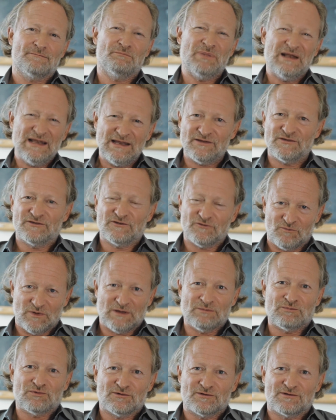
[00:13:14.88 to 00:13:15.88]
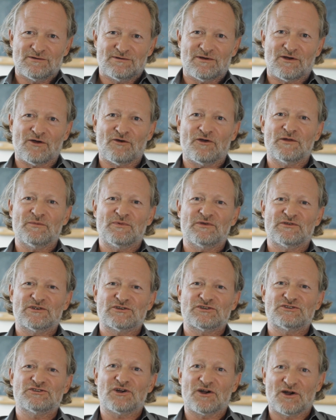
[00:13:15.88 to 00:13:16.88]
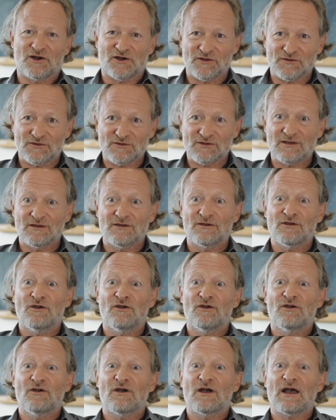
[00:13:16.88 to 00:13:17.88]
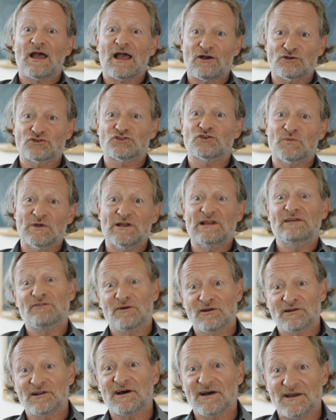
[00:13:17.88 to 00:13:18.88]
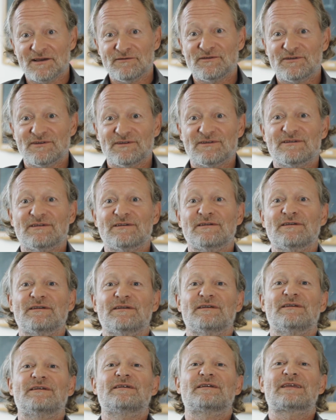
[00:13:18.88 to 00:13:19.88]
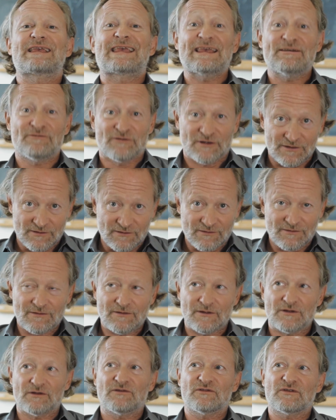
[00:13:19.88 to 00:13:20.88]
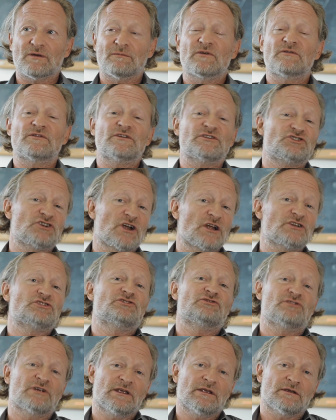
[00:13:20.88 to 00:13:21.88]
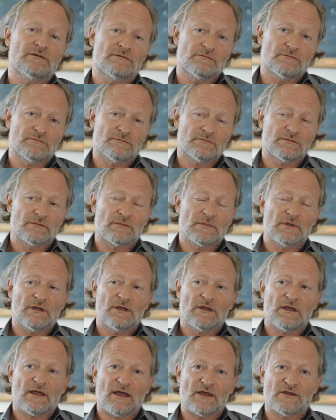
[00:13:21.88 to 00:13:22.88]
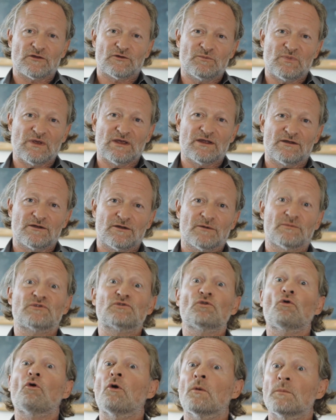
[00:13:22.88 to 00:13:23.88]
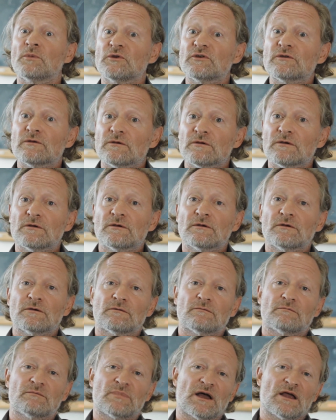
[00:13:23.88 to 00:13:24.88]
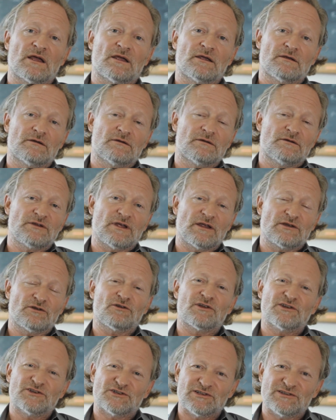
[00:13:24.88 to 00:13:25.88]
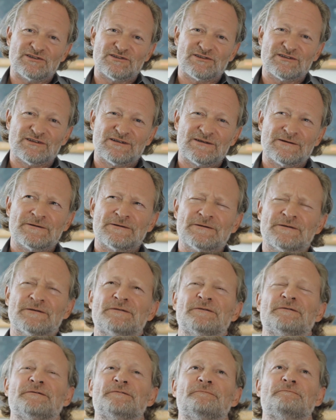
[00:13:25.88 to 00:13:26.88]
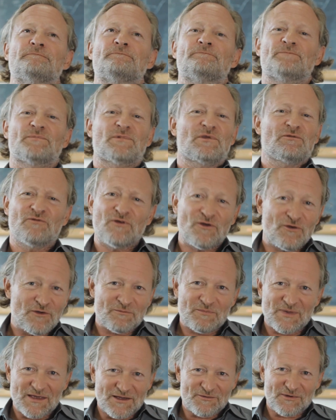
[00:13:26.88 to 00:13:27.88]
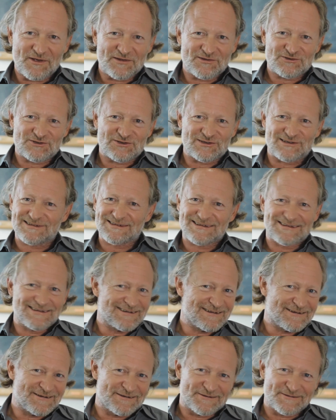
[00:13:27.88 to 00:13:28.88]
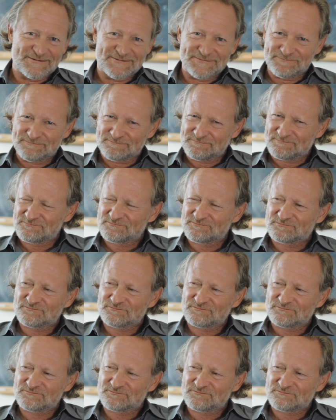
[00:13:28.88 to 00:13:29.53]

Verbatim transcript: billions of people are in a position to ask, how should we live our lives? Given that some of the drudgery has been absorbed by technologies. It's a very big question. Um,